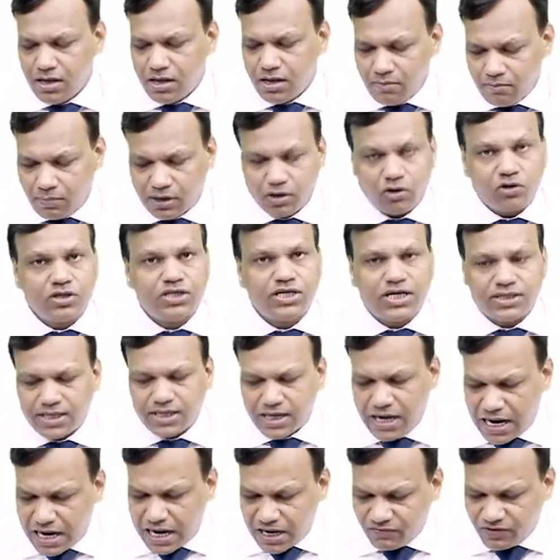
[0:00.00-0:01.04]
But on the other
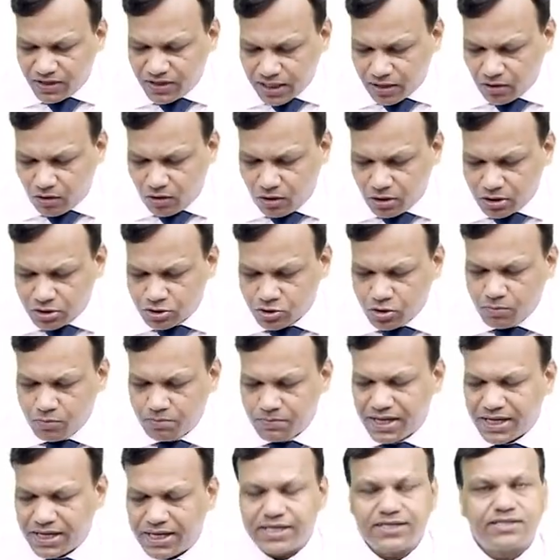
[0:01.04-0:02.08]
hand, we can also
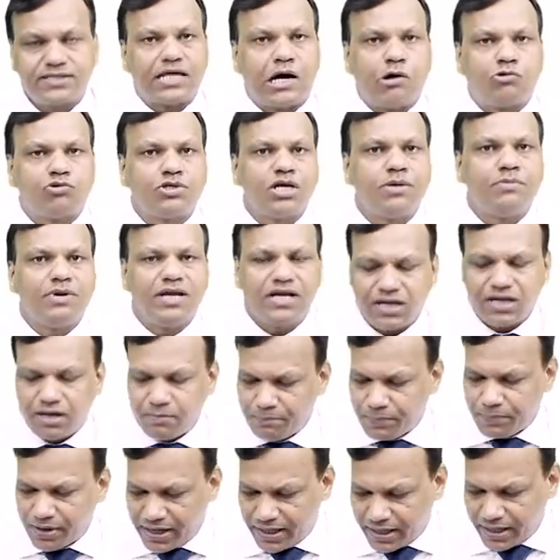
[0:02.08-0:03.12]
make it 1000 milligram
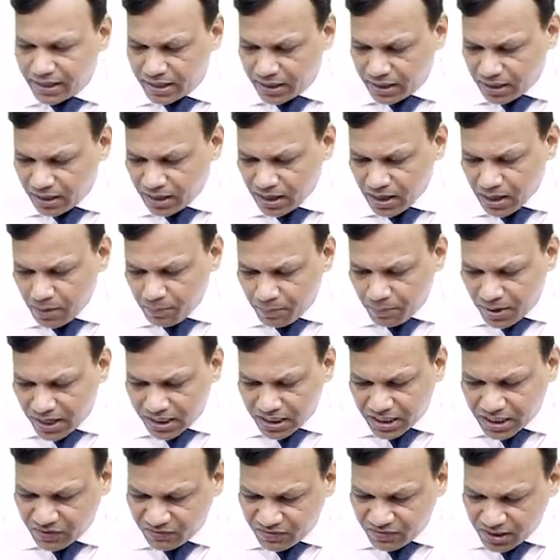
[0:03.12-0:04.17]
per day by
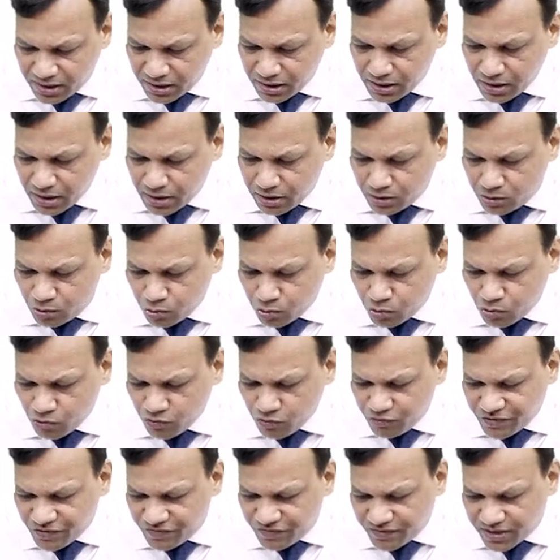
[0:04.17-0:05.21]
giving
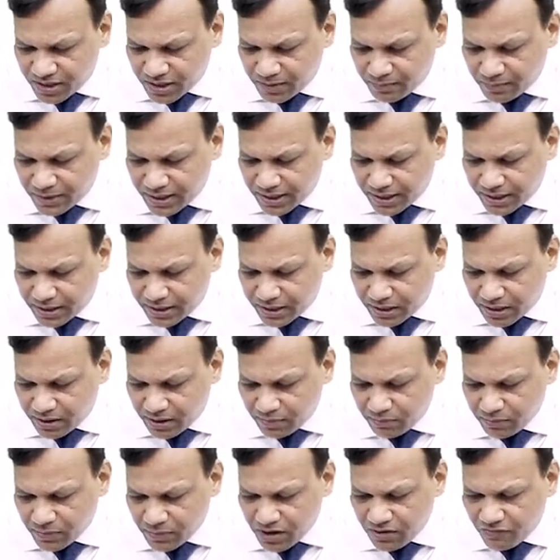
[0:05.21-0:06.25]
250
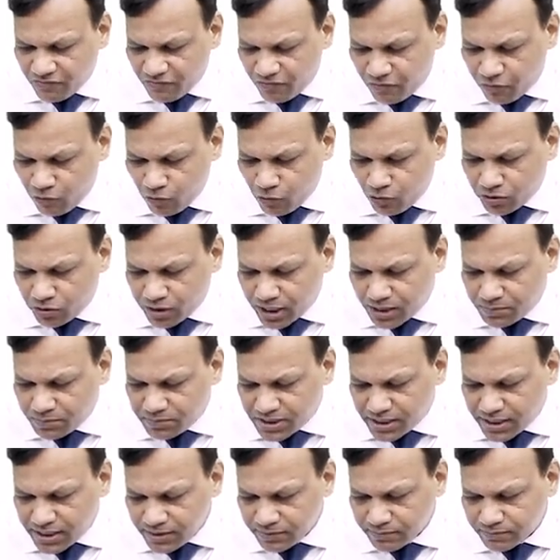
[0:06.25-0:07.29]
milligram 4 times a
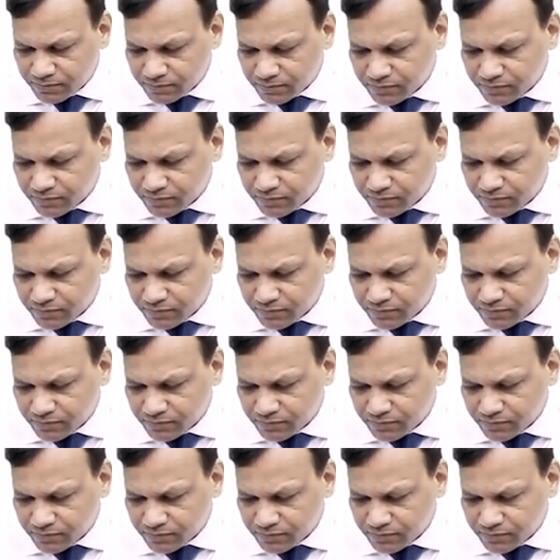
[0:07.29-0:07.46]
day.